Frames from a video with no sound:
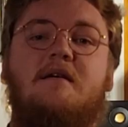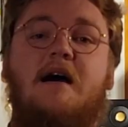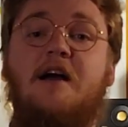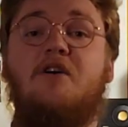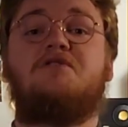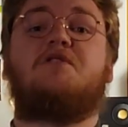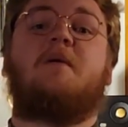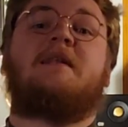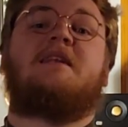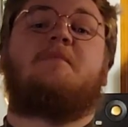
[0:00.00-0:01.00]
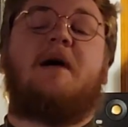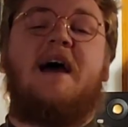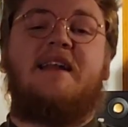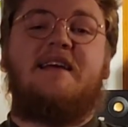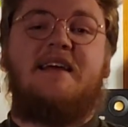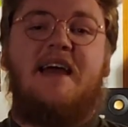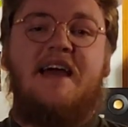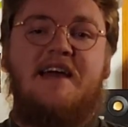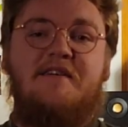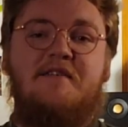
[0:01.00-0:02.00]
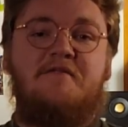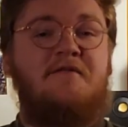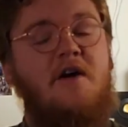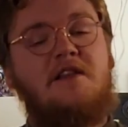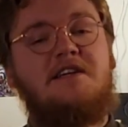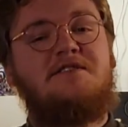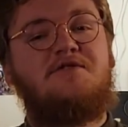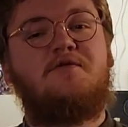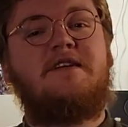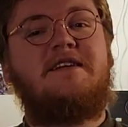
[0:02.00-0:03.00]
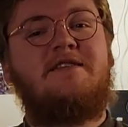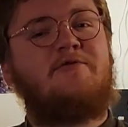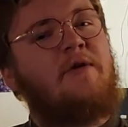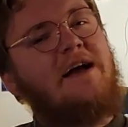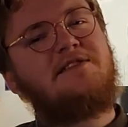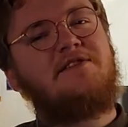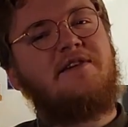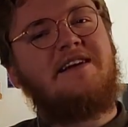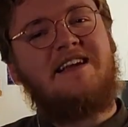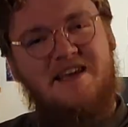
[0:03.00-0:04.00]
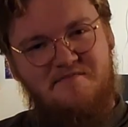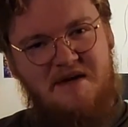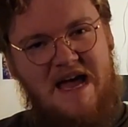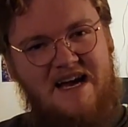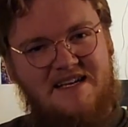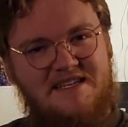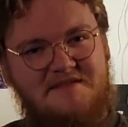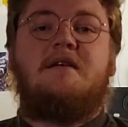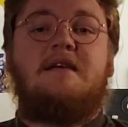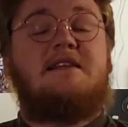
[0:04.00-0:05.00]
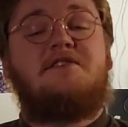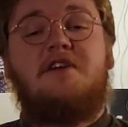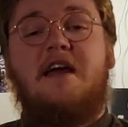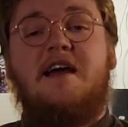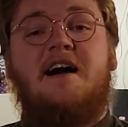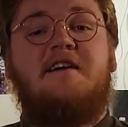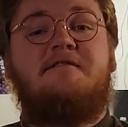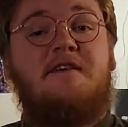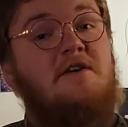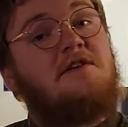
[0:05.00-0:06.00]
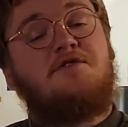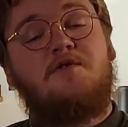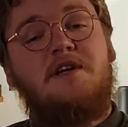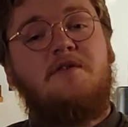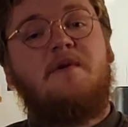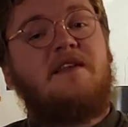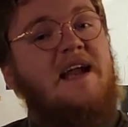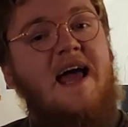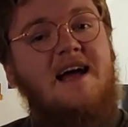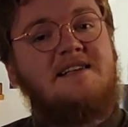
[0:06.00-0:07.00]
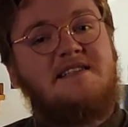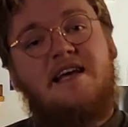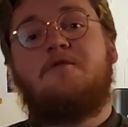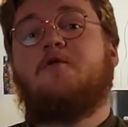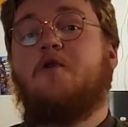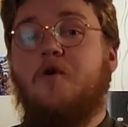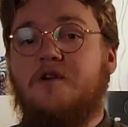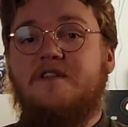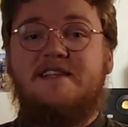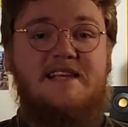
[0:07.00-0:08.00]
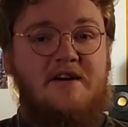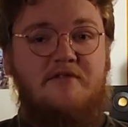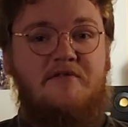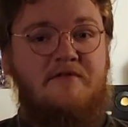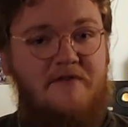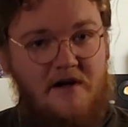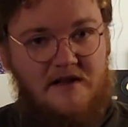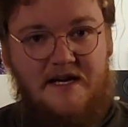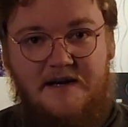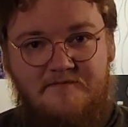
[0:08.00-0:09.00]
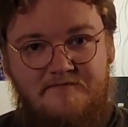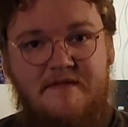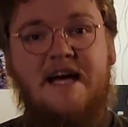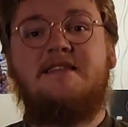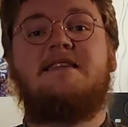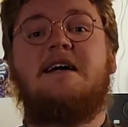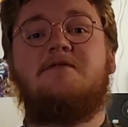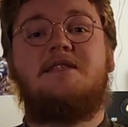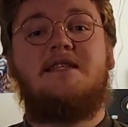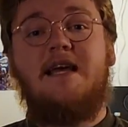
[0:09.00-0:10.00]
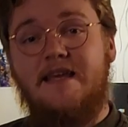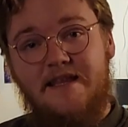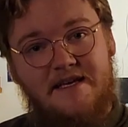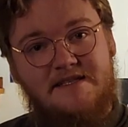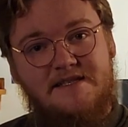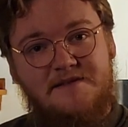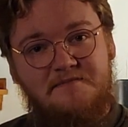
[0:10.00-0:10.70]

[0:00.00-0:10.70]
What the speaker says: I also ended up adding a falling tree, riser, and impact. Yesterday, I felled a tree with an axe and recorded the sound of it falling. That sounds like this.